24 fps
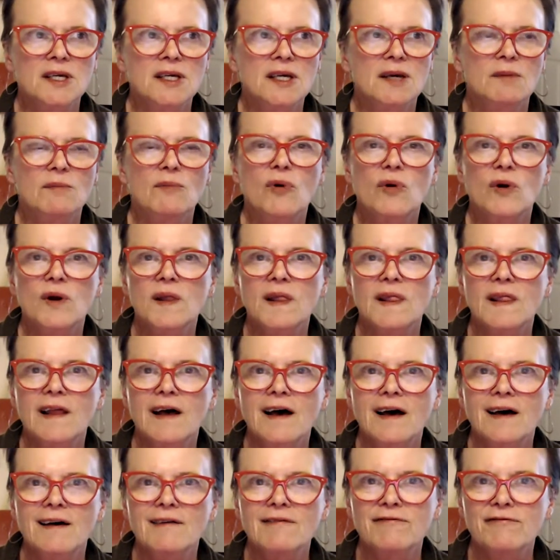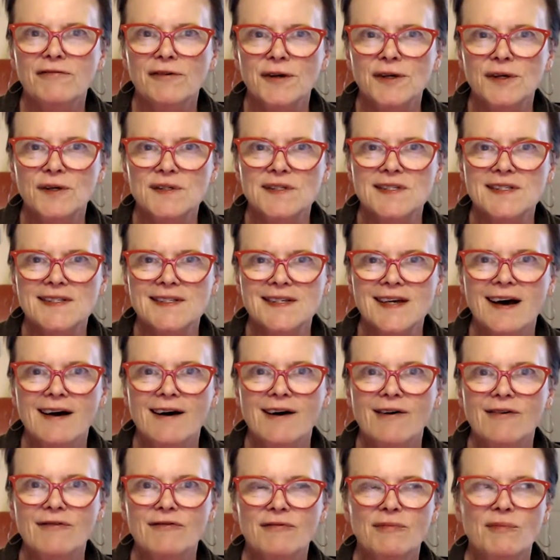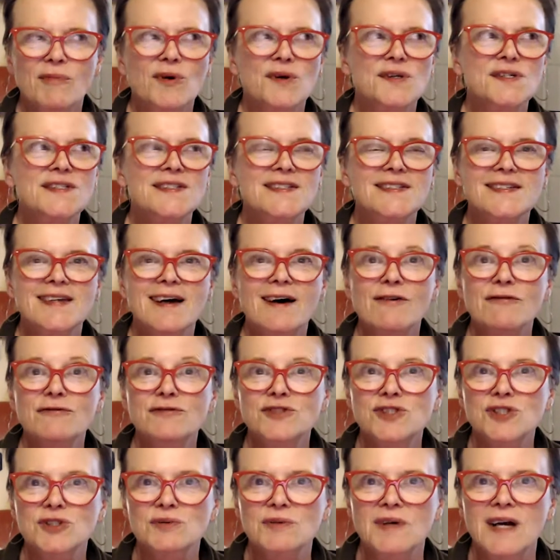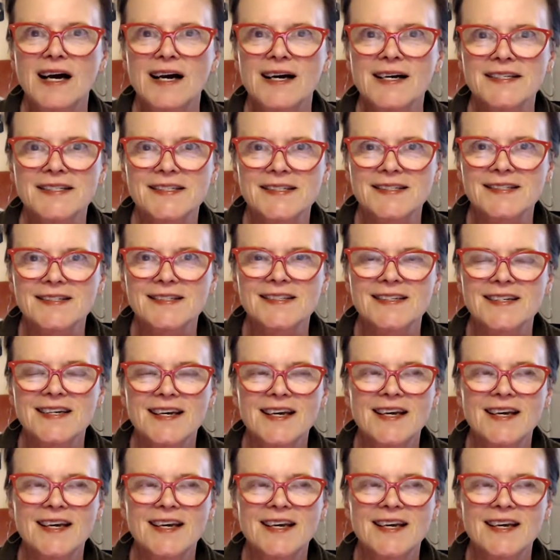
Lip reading: more love for yourself, more self-trust,